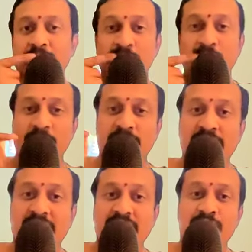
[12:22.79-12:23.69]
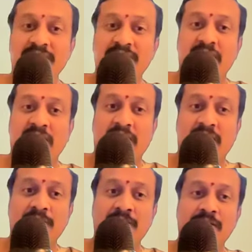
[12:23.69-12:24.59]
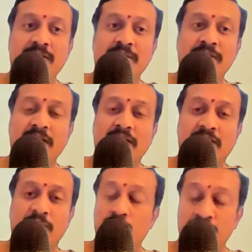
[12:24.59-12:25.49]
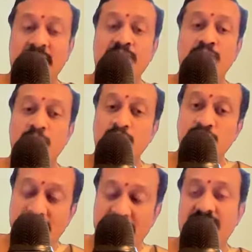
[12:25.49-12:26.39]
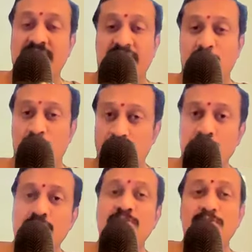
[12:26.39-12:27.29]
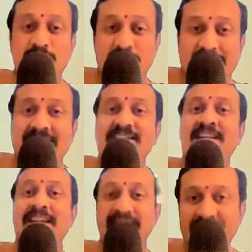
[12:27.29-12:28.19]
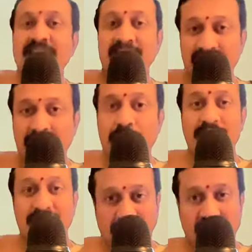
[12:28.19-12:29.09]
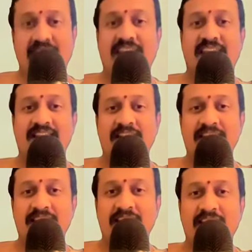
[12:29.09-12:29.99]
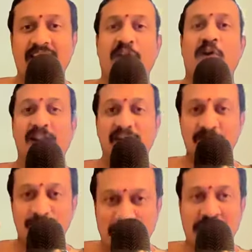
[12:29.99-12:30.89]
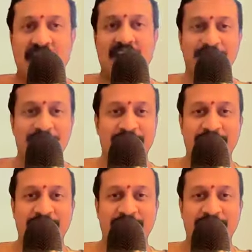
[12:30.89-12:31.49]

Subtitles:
So that which are that whose nature or those whose nature is to decline are called as vriksha.